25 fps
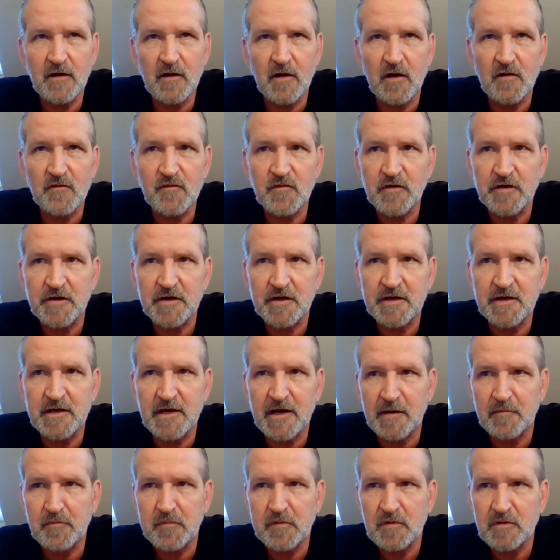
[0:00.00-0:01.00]
offering a
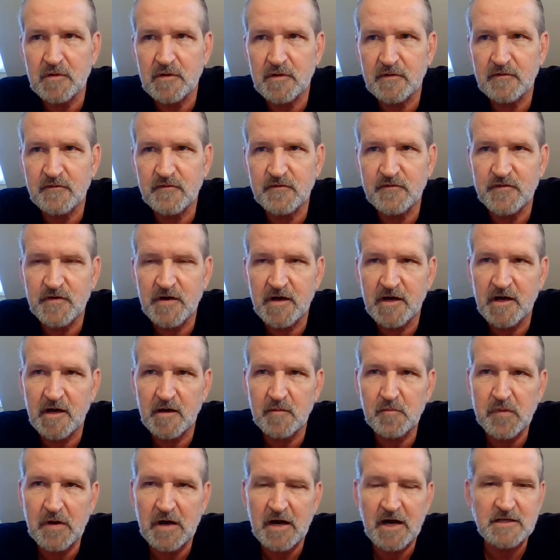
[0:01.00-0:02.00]
couple of
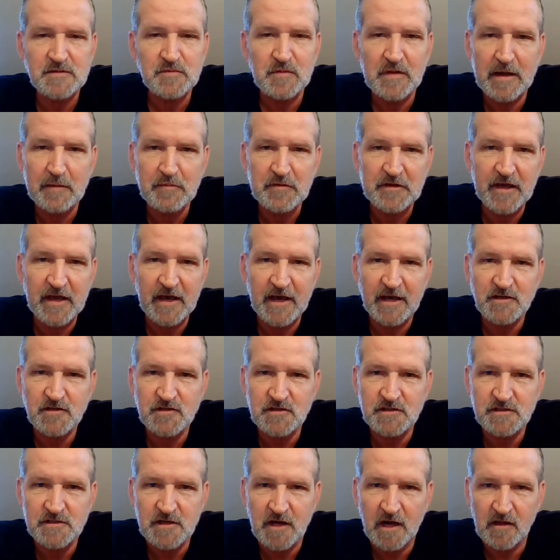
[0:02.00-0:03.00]
possible
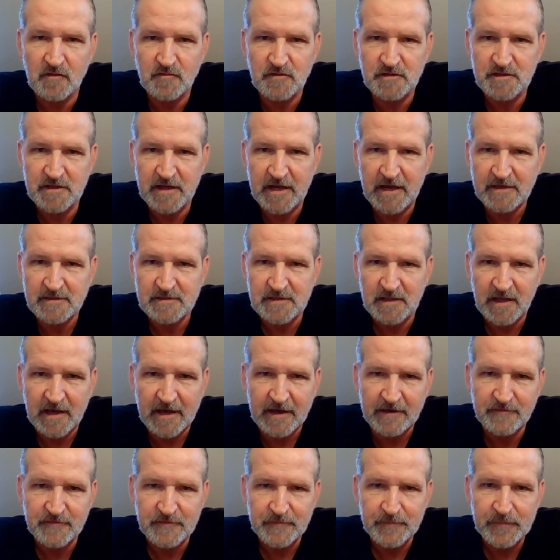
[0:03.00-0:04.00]
applications to Oliver Sacks'
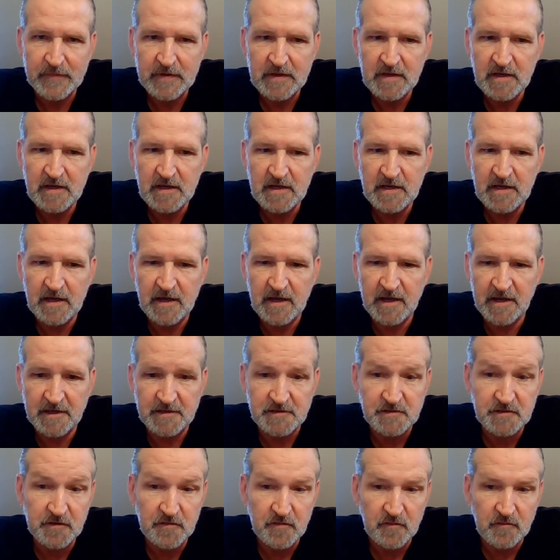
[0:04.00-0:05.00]
life and
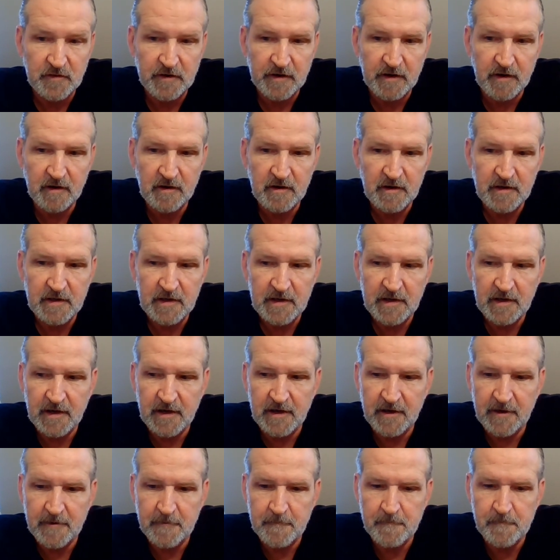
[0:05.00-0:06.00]
his career.
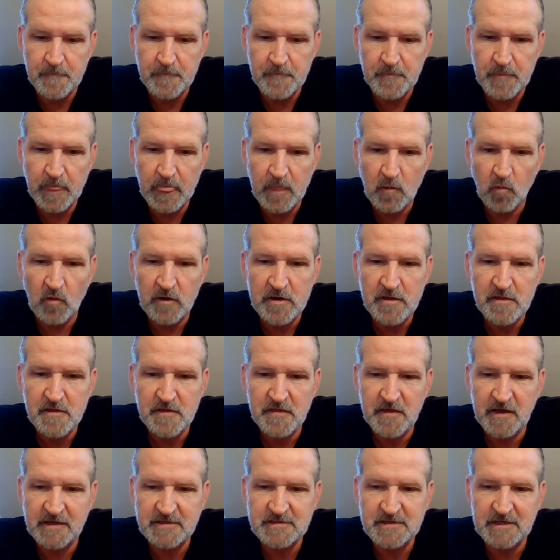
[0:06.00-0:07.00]
One of
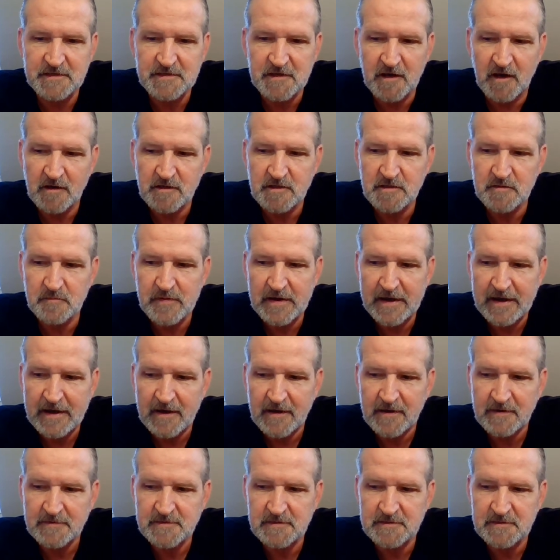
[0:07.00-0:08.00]
the things he talks
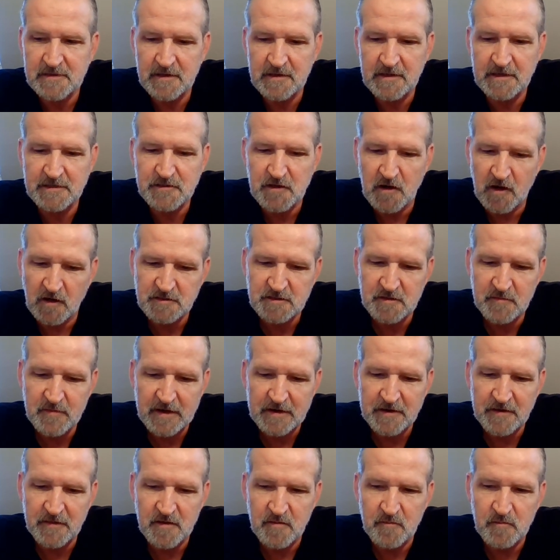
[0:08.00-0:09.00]
about
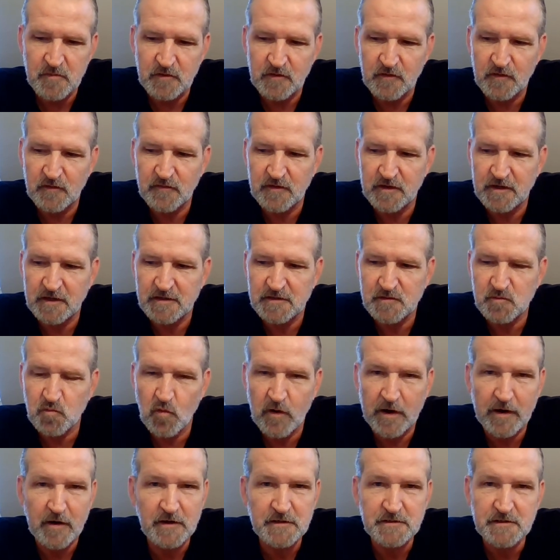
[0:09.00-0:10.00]
in the movie is
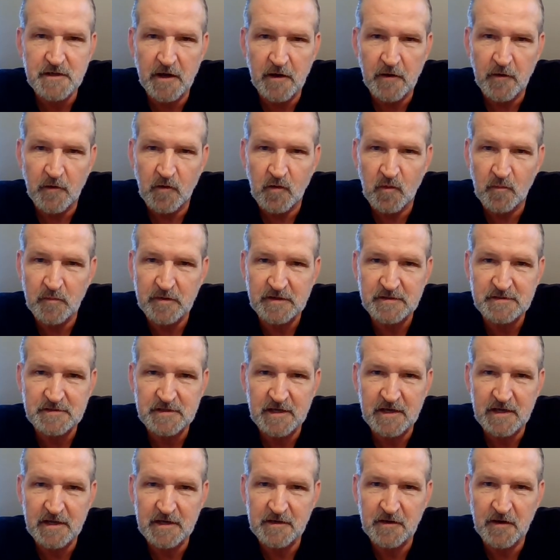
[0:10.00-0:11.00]
where is home. He
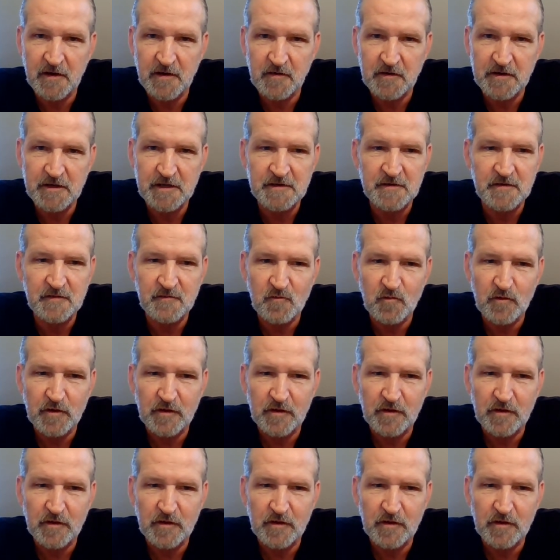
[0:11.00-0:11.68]
said, he didn't